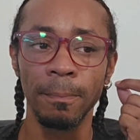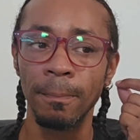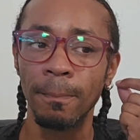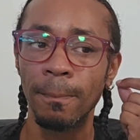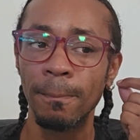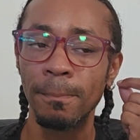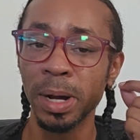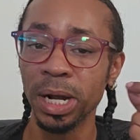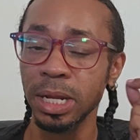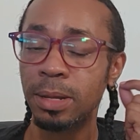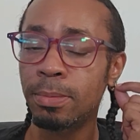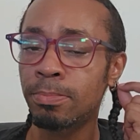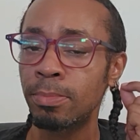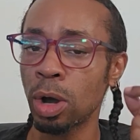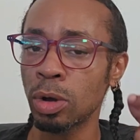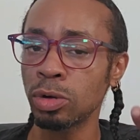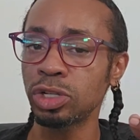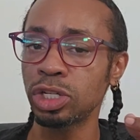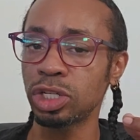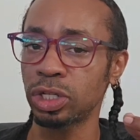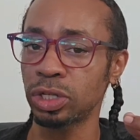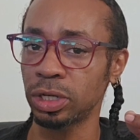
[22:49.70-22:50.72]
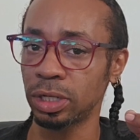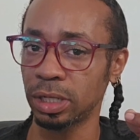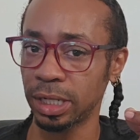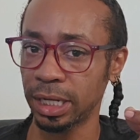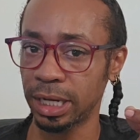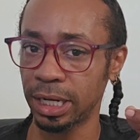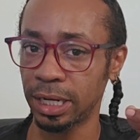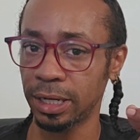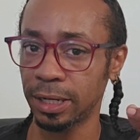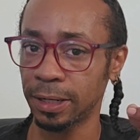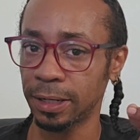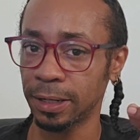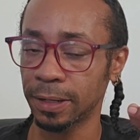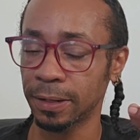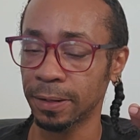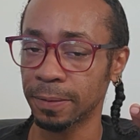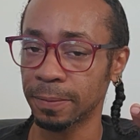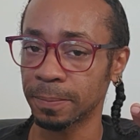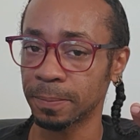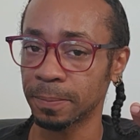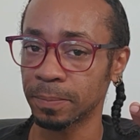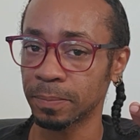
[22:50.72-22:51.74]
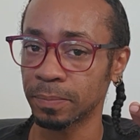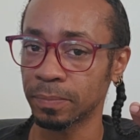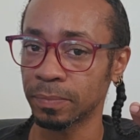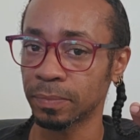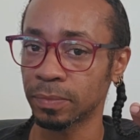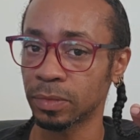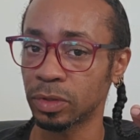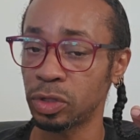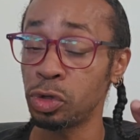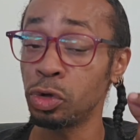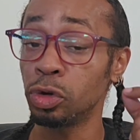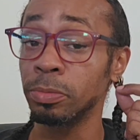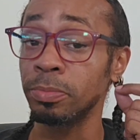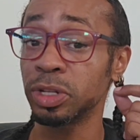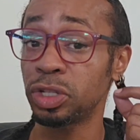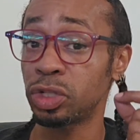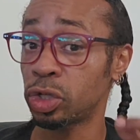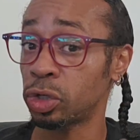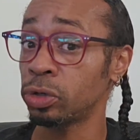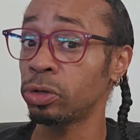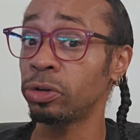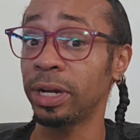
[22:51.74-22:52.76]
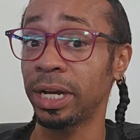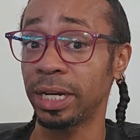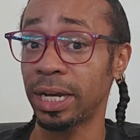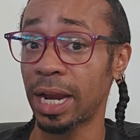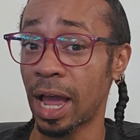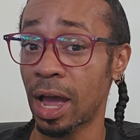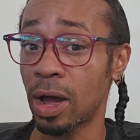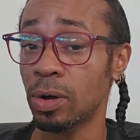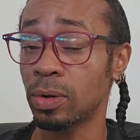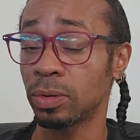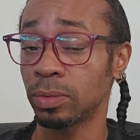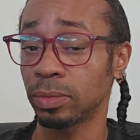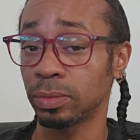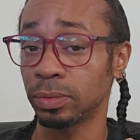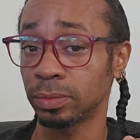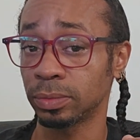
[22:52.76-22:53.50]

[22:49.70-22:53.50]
but emotionally, you're maturing now.